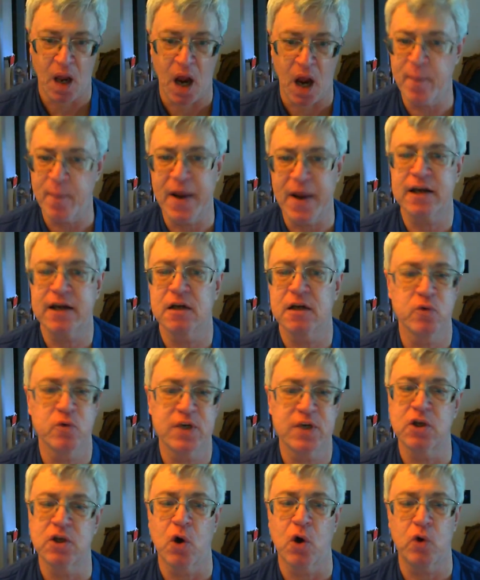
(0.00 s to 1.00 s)
I'm not going to
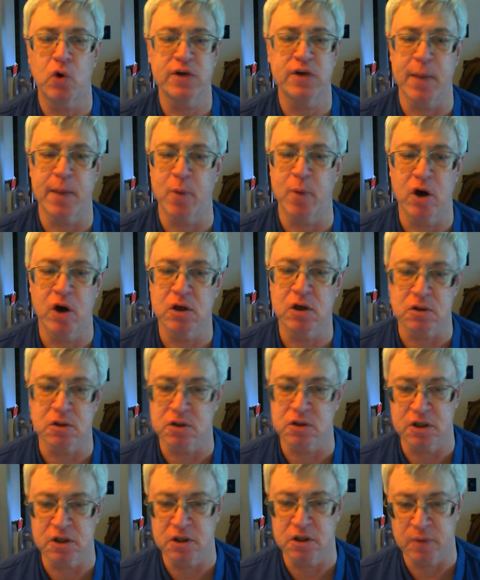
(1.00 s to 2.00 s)
read the whole damn article
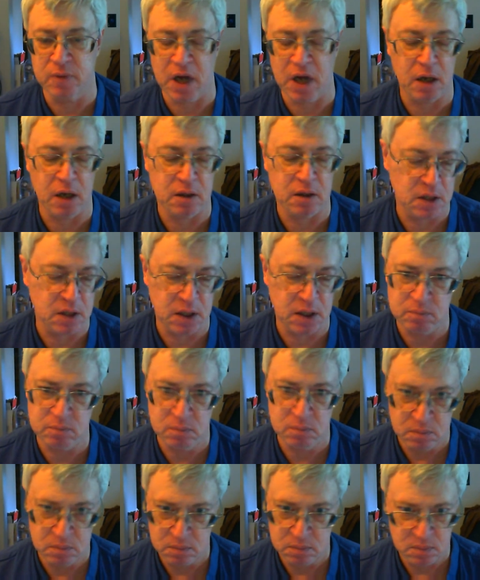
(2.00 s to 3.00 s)
to you. I'll
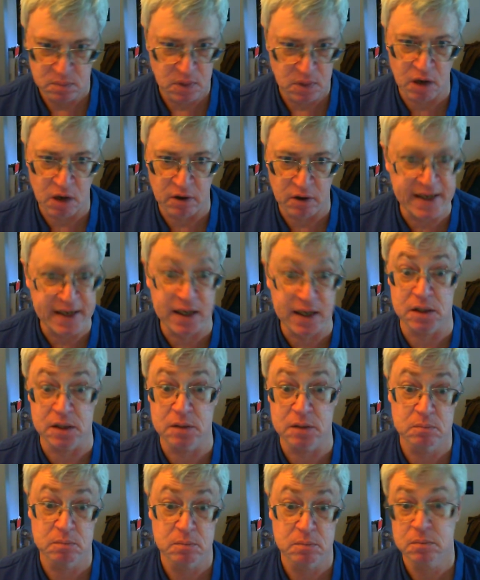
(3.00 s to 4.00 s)
link it,
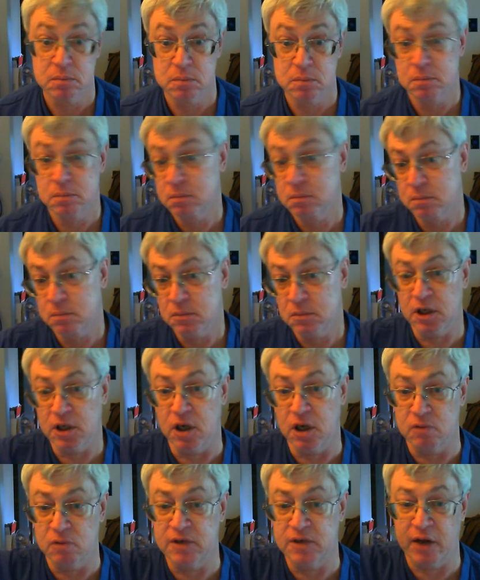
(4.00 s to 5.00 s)

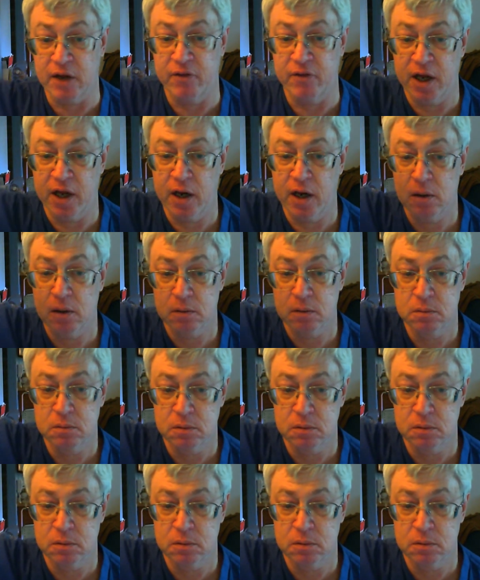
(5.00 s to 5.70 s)
down there,